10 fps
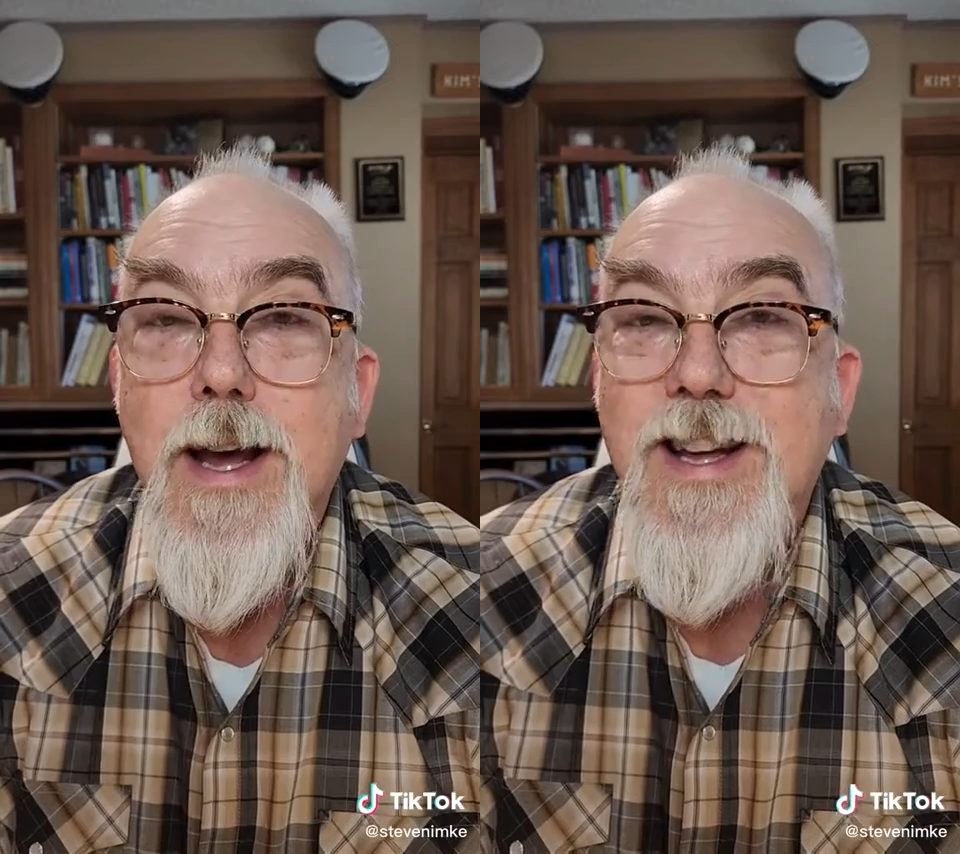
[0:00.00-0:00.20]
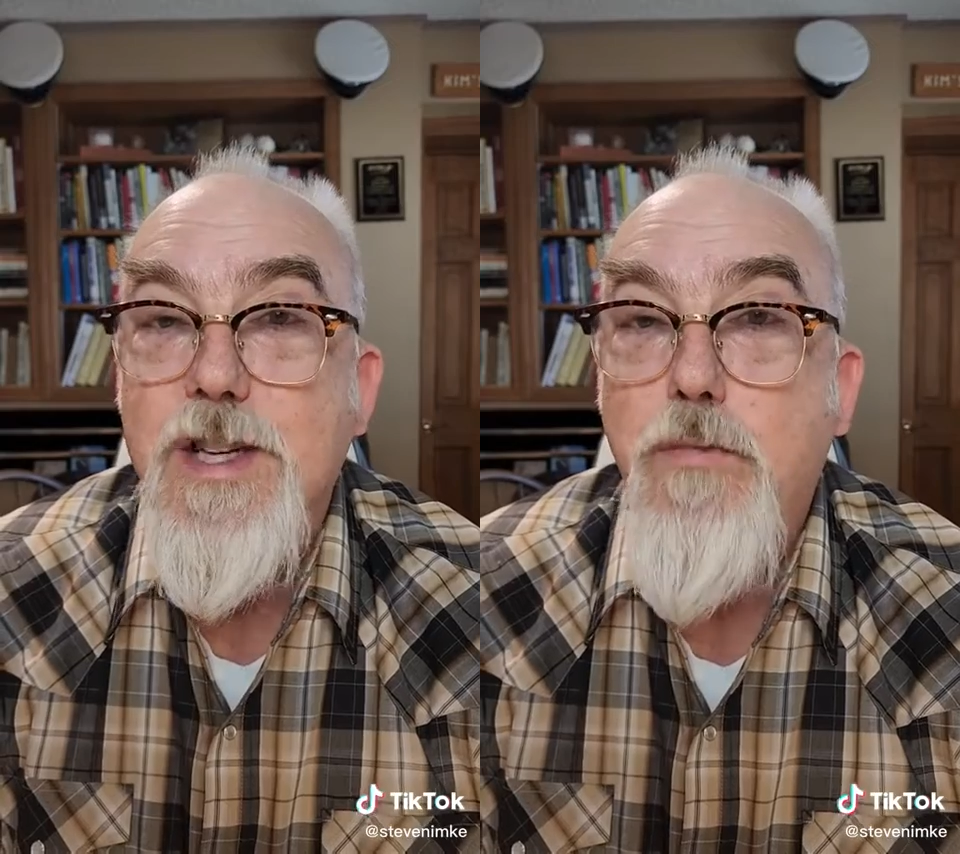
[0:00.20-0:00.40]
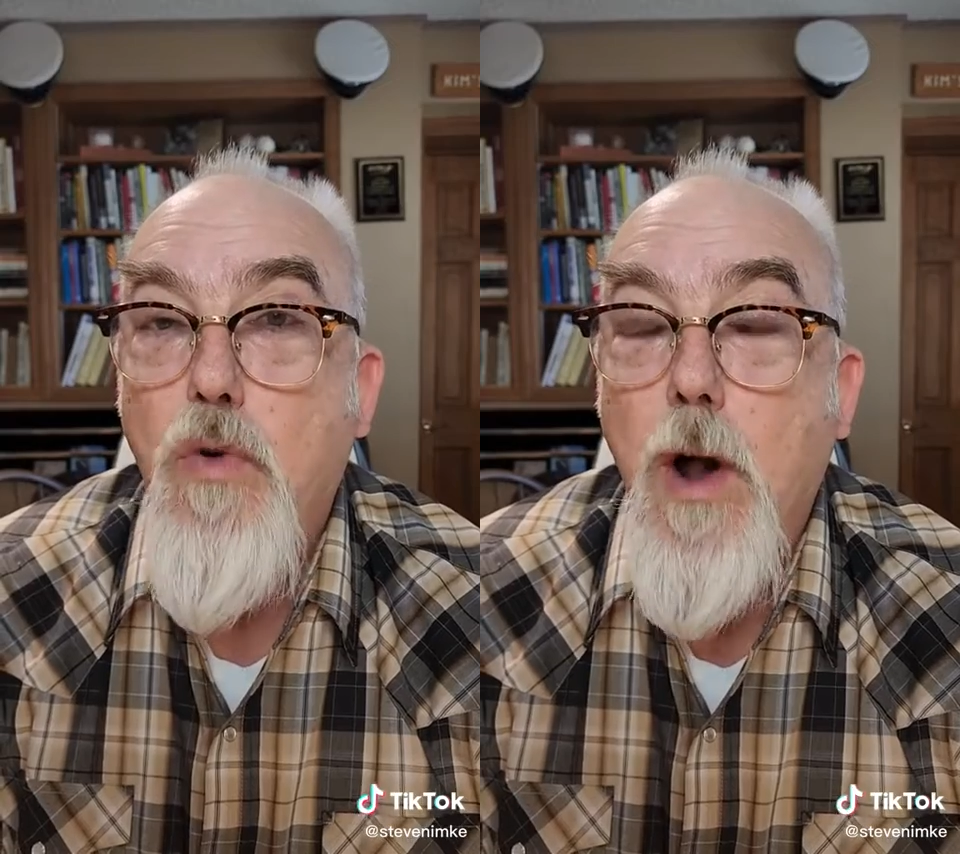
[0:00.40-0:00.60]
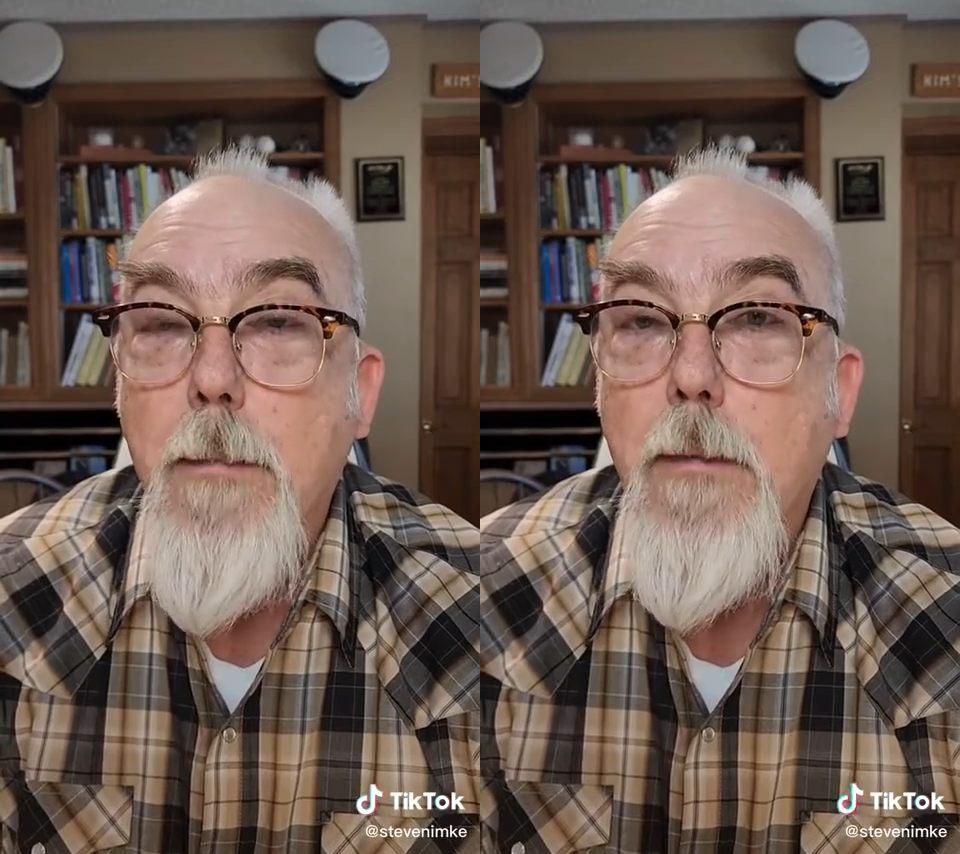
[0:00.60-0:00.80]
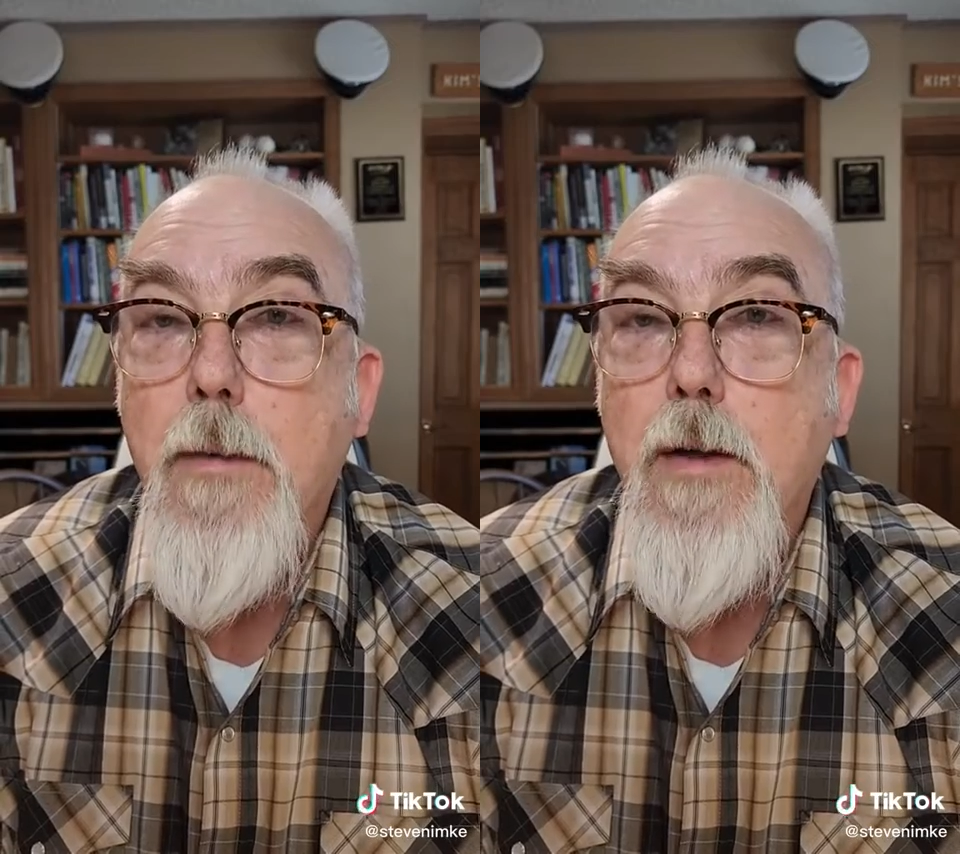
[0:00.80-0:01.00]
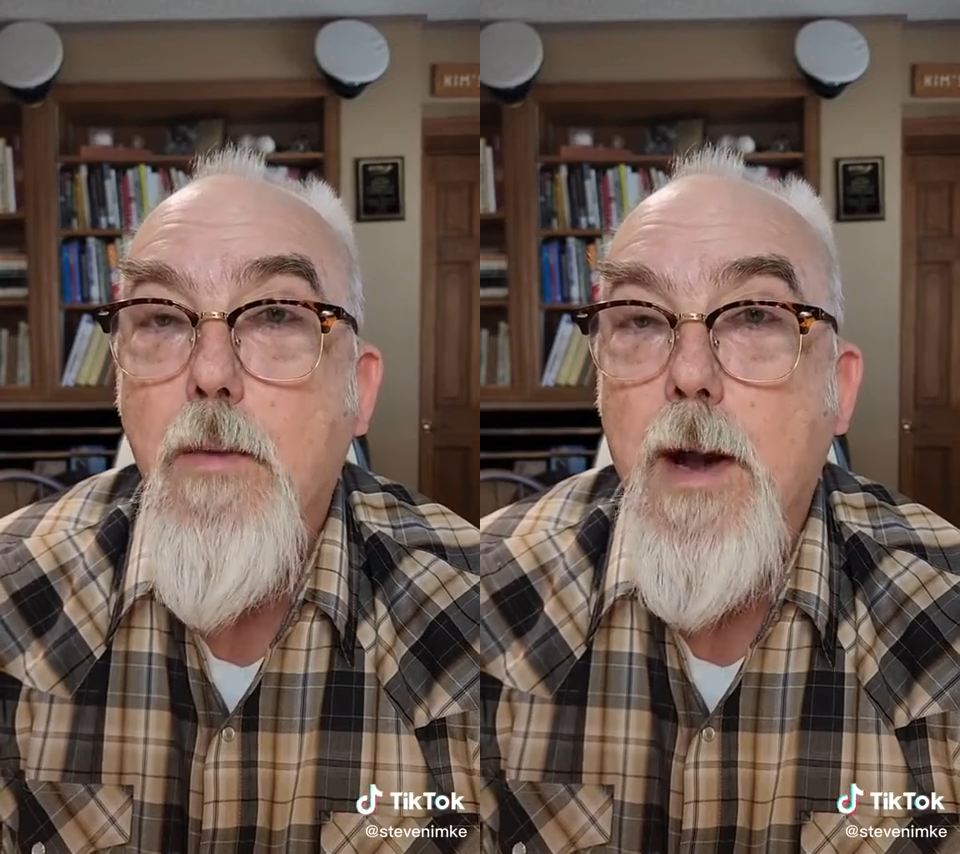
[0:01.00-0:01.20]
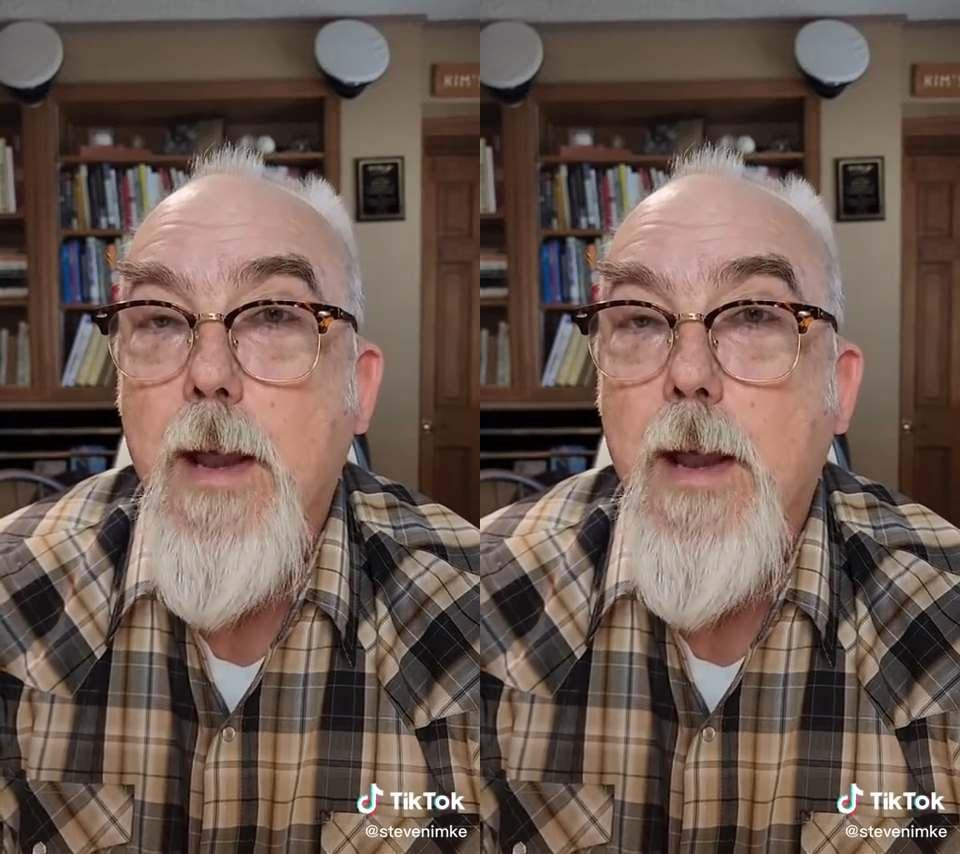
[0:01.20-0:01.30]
is probably when